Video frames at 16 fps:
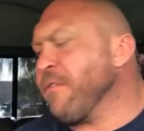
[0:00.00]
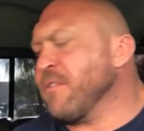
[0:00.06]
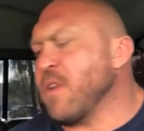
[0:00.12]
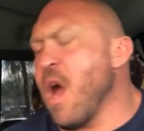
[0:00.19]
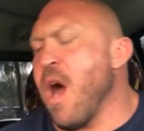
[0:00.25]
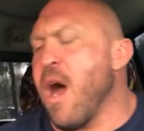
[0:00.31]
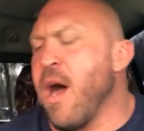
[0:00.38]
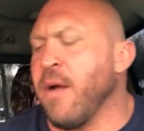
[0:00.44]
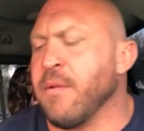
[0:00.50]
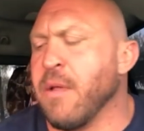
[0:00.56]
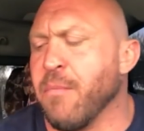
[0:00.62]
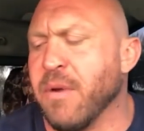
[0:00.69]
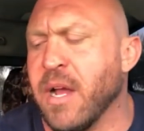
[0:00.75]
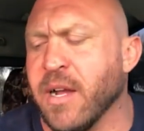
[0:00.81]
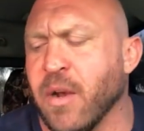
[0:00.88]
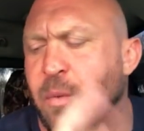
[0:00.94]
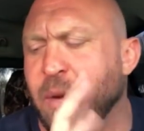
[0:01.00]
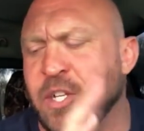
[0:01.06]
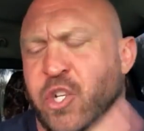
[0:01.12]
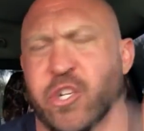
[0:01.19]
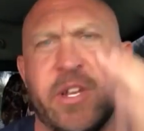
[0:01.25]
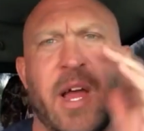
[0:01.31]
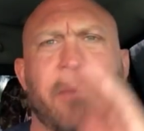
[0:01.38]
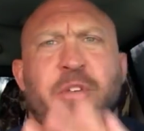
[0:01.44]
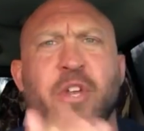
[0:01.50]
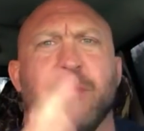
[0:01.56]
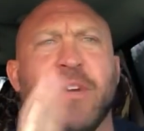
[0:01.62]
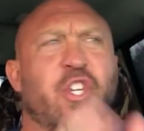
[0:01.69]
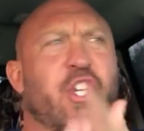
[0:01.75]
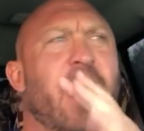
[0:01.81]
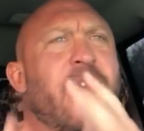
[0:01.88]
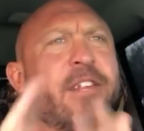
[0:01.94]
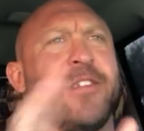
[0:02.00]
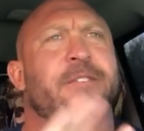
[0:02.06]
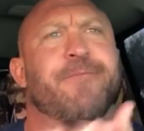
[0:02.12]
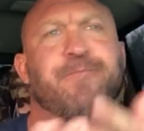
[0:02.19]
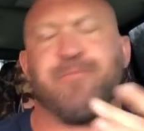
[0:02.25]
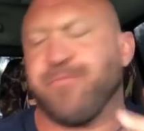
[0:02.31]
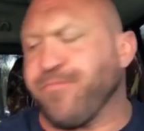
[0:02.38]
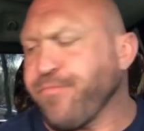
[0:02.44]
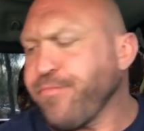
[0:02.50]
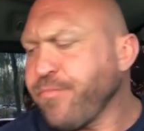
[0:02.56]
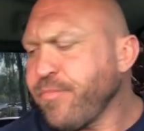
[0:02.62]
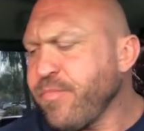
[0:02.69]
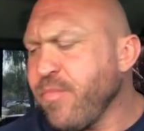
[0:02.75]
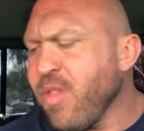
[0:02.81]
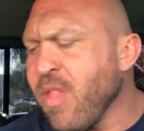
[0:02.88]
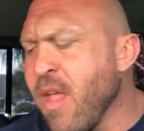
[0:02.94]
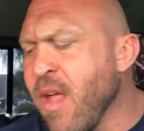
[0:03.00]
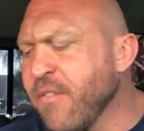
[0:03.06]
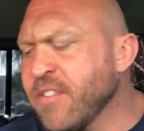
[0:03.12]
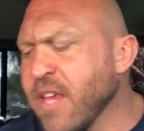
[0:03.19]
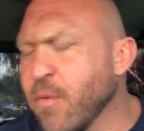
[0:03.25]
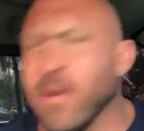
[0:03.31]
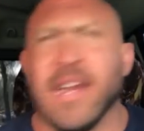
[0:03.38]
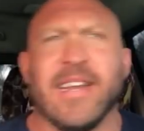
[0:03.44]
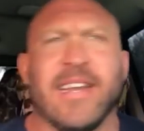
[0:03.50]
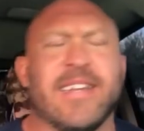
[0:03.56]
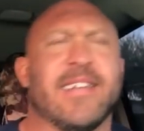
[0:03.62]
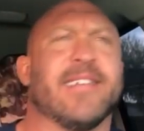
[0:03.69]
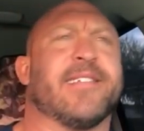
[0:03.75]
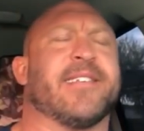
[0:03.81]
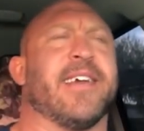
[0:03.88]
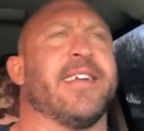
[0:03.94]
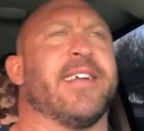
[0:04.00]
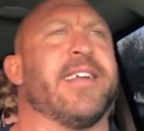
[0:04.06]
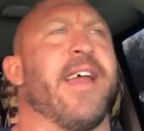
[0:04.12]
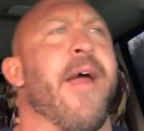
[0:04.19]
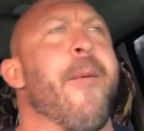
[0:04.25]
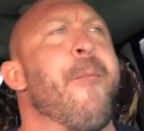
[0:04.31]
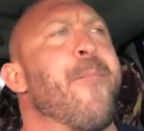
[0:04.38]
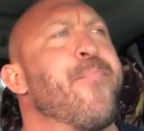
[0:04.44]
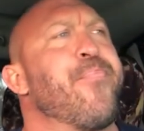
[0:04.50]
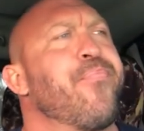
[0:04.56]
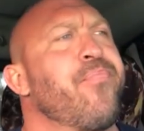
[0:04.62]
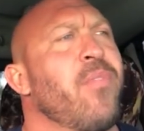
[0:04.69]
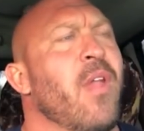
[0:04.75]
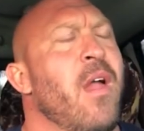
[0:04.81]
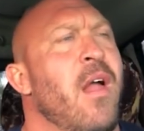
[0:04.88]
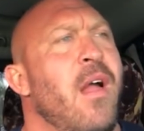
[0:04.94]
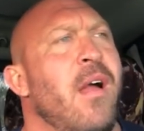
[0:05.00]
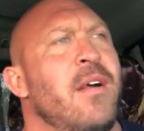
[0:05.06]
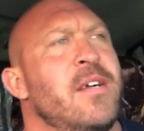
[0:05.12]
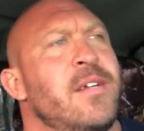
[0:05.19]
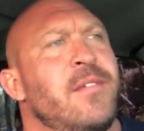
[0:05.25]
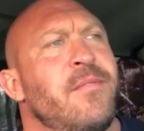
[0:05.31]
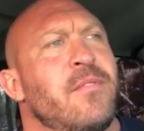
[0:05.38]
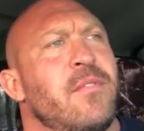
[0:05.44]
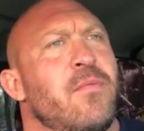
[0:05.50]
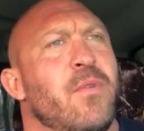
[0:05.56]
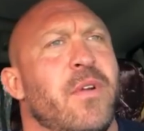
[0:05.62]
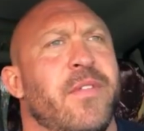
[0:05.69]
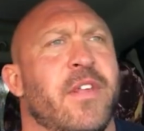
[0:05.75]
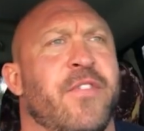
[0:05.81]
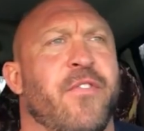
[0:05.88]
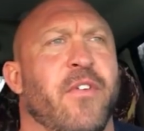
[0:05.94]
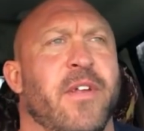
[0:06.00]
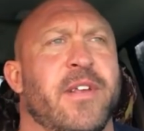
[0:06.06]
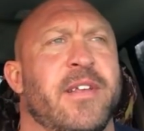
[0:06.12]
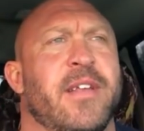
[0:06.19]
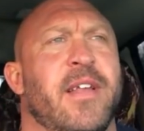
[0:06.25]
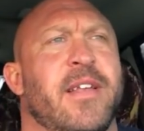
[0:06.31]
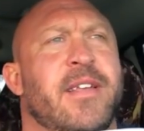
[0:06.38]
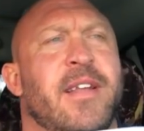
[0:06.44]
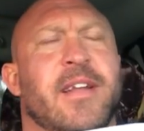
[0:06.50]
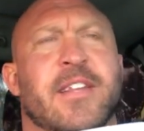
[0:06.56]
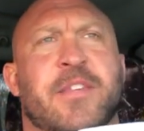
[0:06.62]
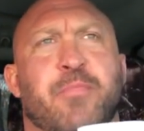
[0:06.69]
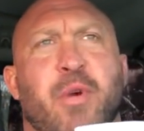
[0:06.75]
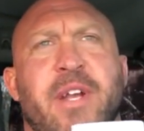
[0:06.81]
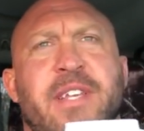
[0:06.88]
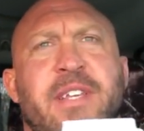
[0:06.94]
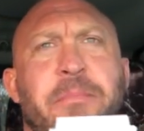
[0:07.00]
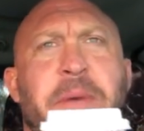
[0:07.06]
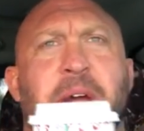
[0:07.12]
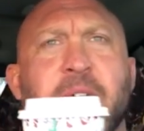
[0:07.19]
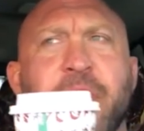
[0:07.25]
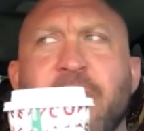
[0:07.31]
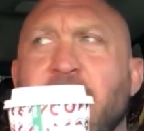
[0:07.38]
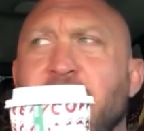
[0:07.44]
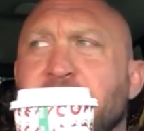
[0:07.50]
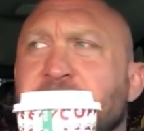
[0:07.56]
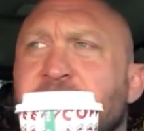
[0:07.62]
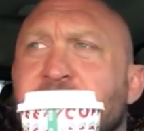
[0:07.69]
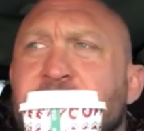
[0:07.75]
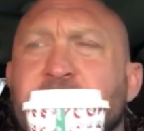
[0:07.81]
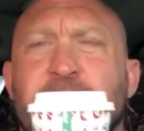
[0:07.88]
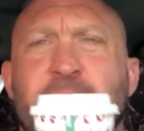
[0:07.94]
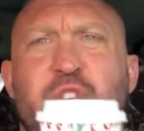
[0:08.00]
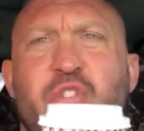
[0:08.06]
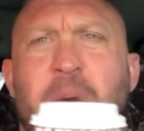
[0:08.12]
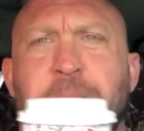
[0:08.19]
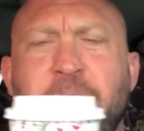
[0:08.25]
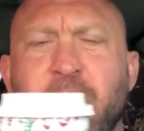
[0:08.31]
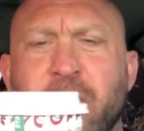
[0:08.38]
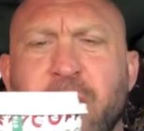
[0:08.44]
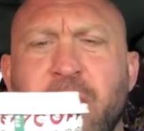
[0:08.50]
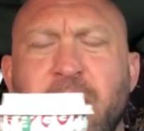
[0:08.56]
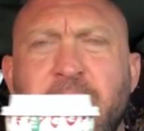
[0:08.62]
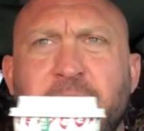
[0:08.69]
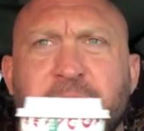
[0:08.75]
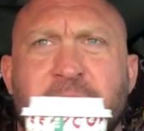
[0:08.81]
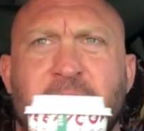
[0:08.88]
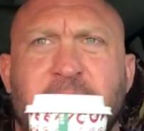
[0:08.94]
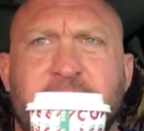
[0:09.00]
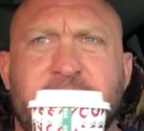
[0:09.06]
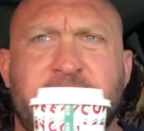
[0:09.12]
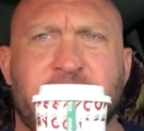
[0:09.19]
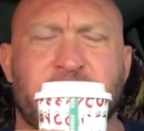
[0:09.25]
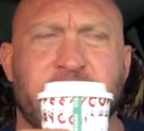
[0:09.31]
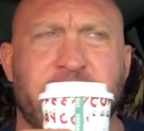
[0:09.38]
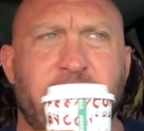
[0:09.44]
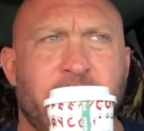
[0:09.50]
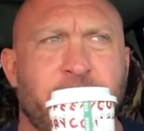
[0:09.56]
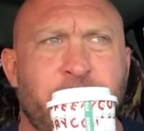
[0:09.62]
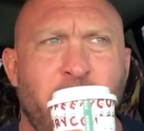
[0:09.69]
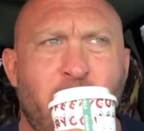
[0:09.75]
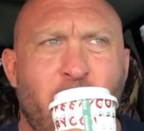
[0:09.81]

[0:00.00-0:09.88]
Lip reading: No, we're not gonna waste your time too much, guys. I've said what I needed to say today. We're in this for... It's not a sprint, it's a marathon. So we drop little nuggets here and there.